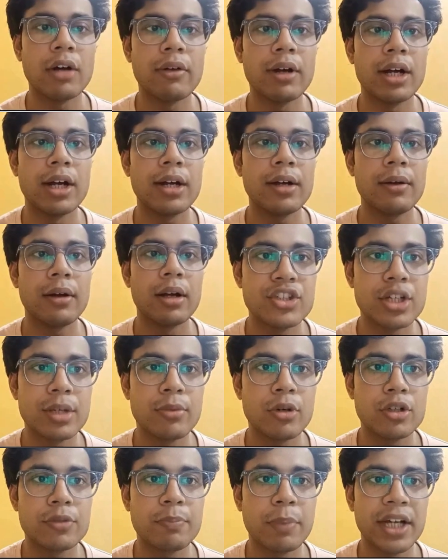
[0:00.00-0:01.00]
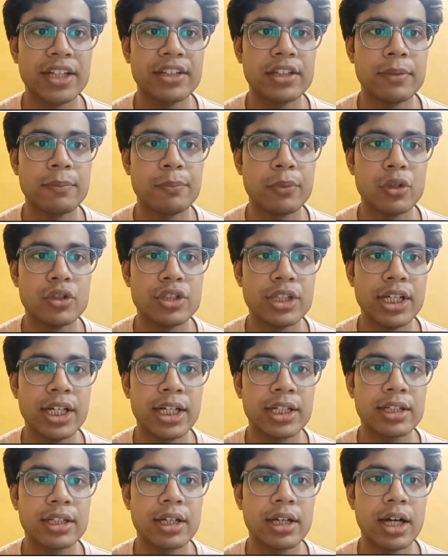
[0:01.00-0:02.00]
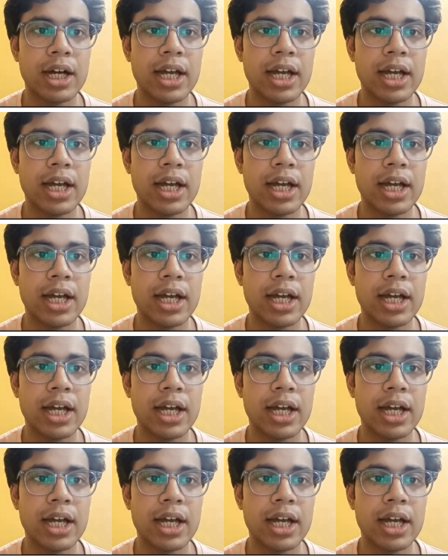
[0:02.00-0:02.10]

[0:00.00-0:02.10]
our just about Python project,